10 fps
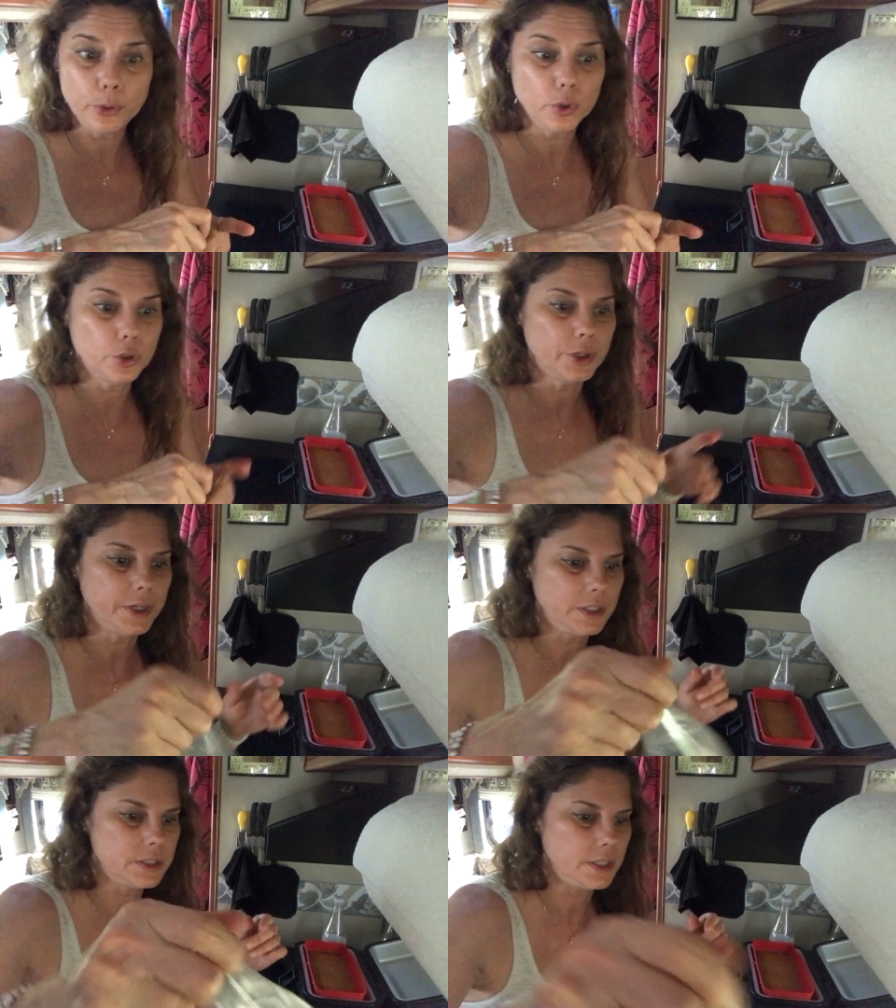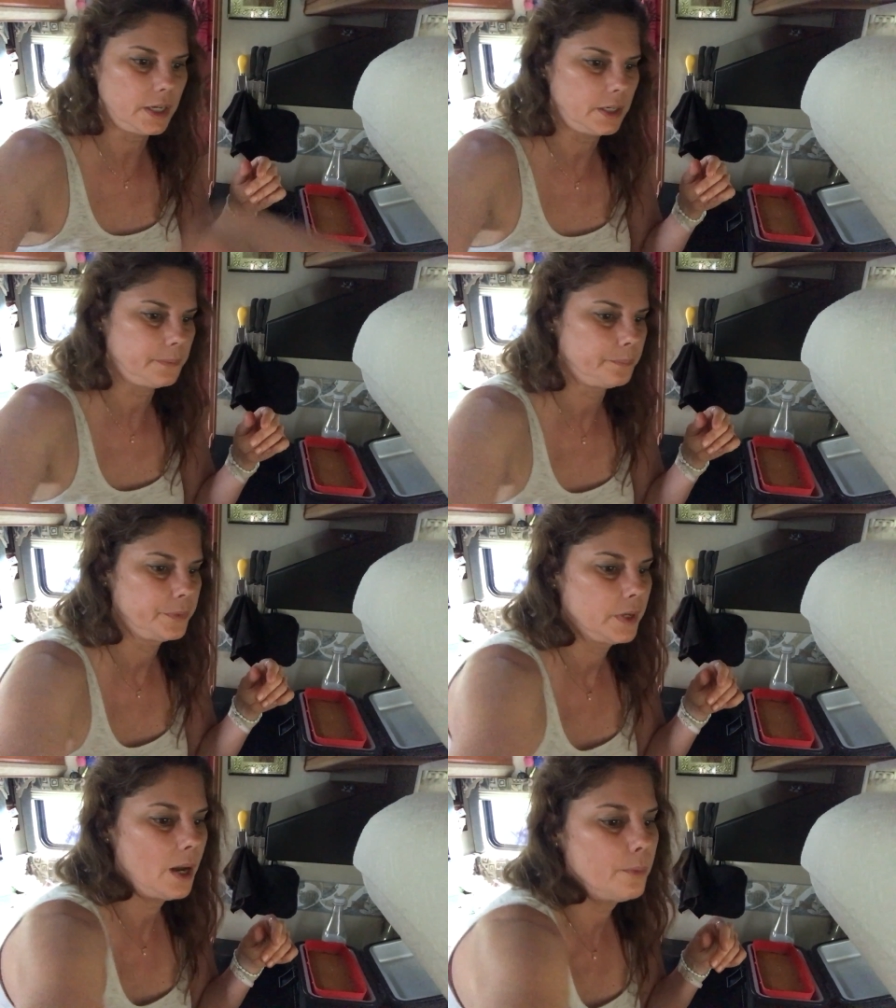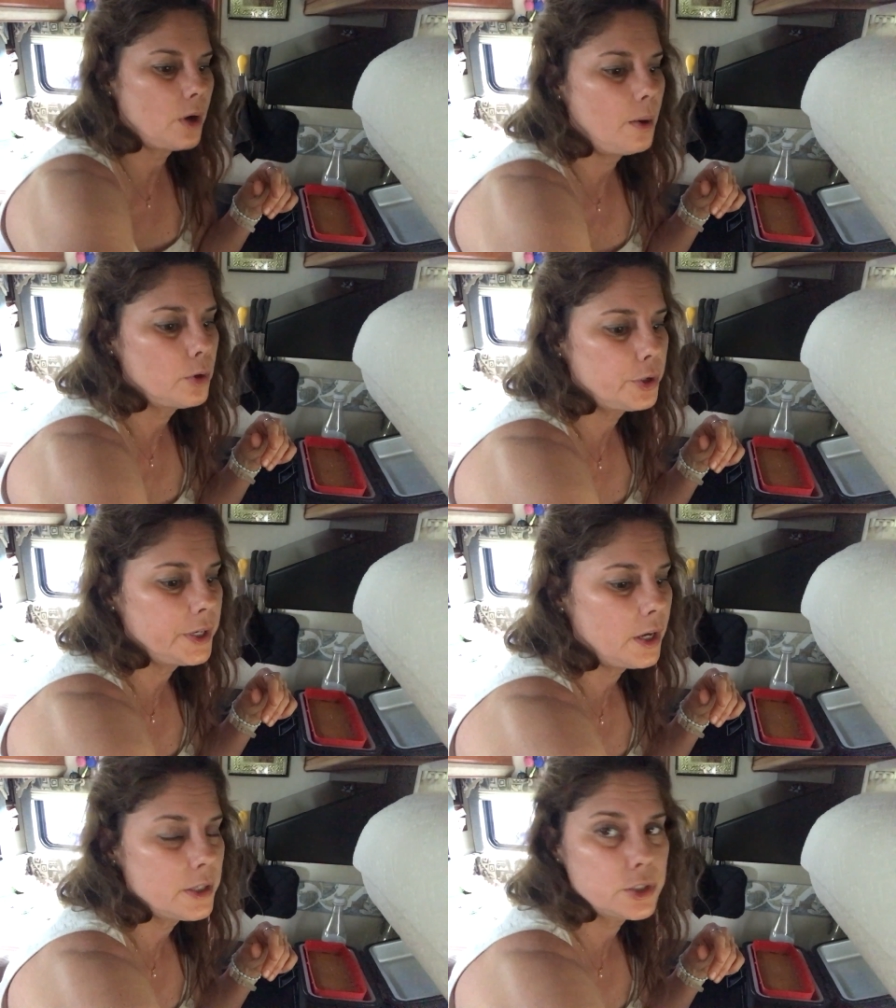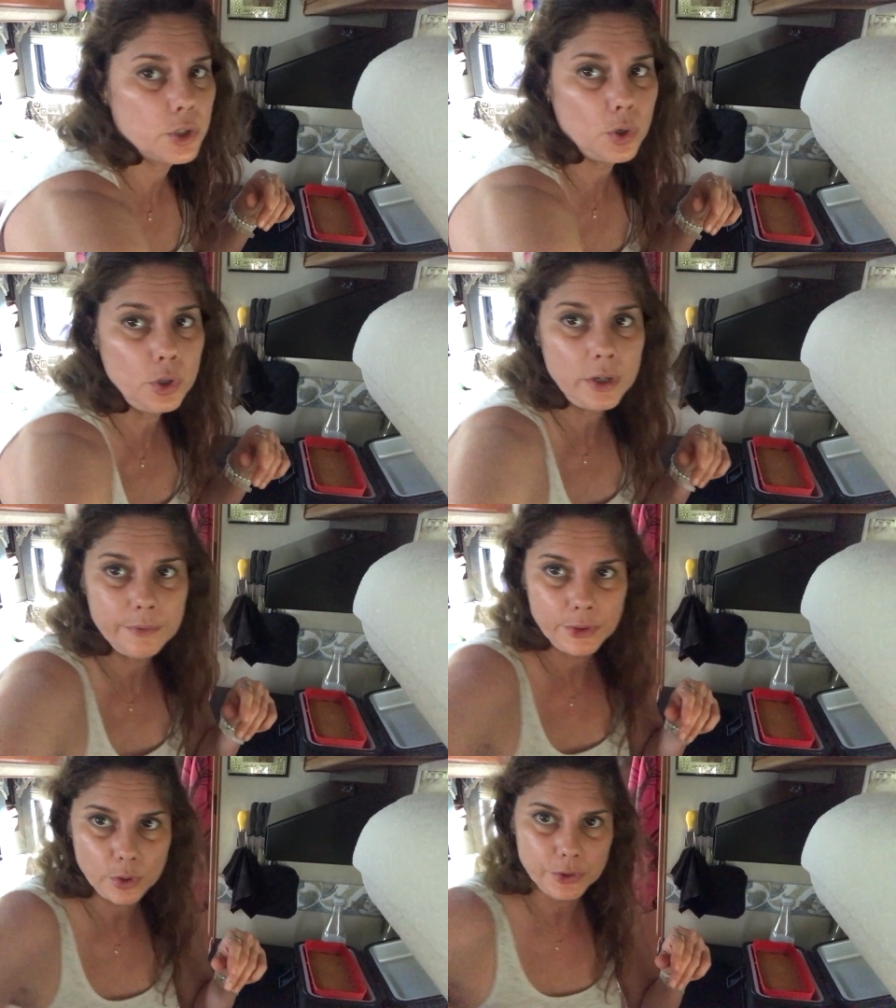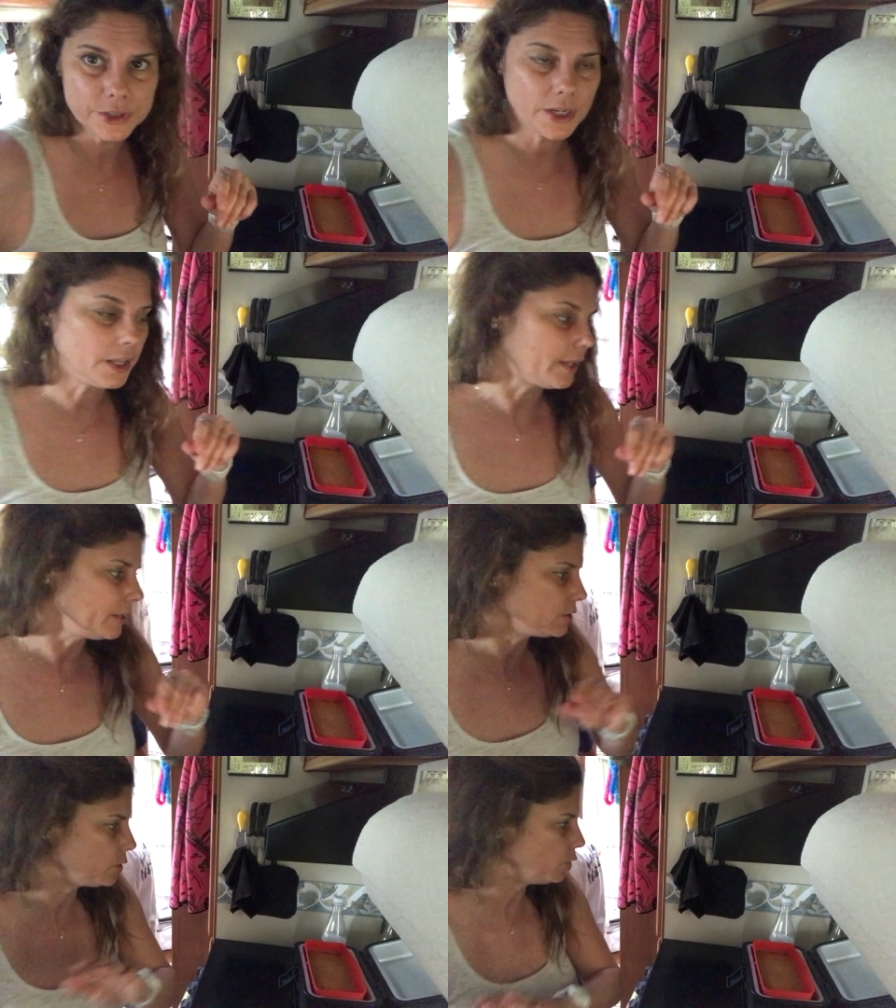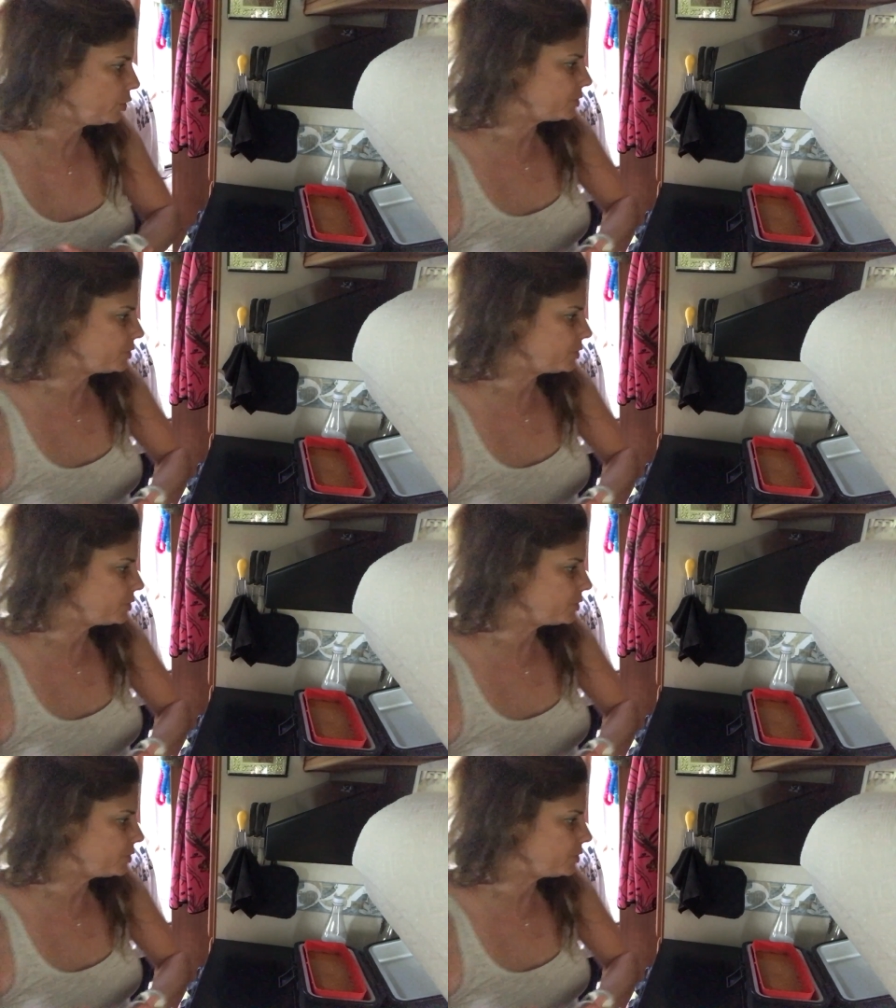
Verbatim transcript: Pro cooking today. I'm cooking on solar, even though there's not a lot of solar